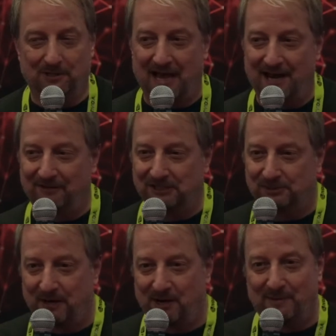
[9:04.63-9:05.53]
a lot of
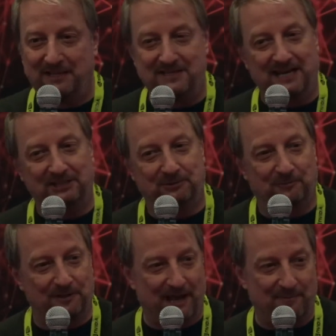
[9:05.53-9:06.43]

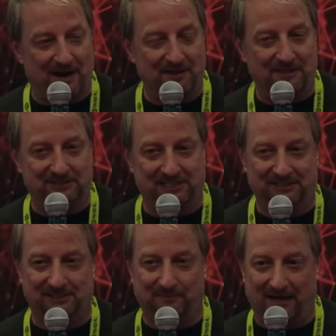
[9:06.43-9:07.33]
experimentation with
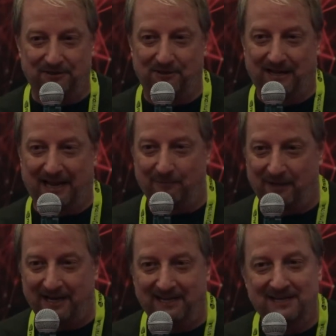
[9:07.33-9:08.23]
hypotheses about their
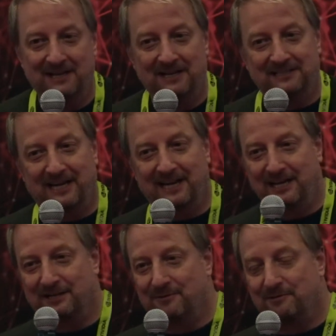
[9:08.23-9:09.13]
gateway,
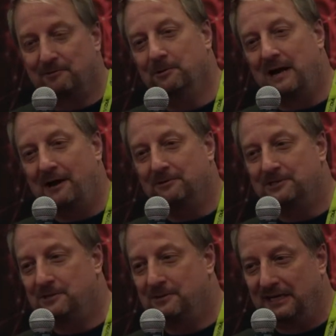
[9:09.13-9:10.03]
taking them through how
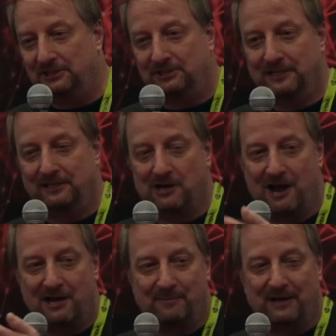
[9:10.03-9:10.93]
to initially
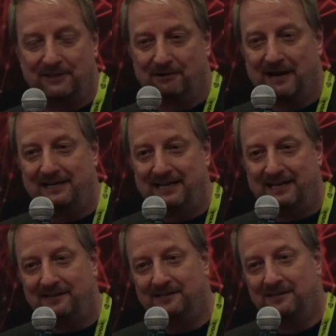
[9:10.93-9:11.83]
talk about their
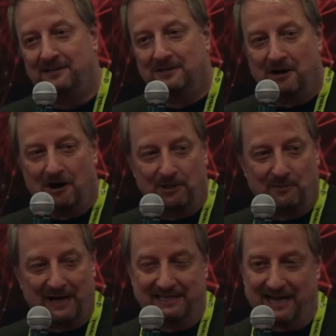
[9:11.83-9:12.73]
idea, all the
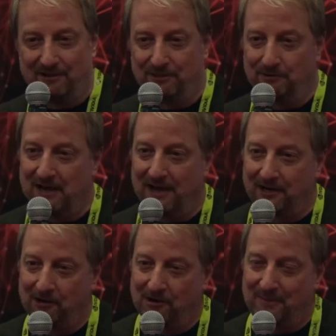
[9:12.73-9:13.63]
way down through how
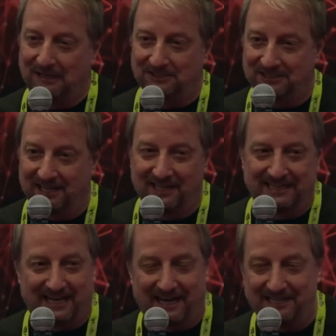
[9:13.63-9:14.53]
to go about
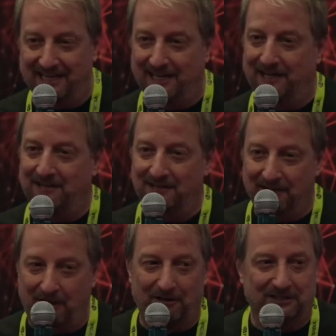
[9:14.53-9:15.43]
selling that idea
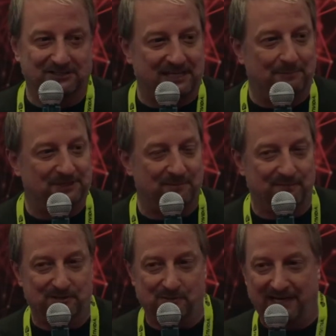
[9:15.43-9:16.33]
and all the steps in
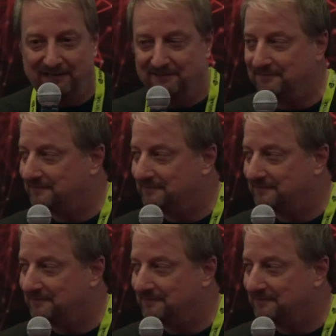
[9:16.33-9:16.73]
between.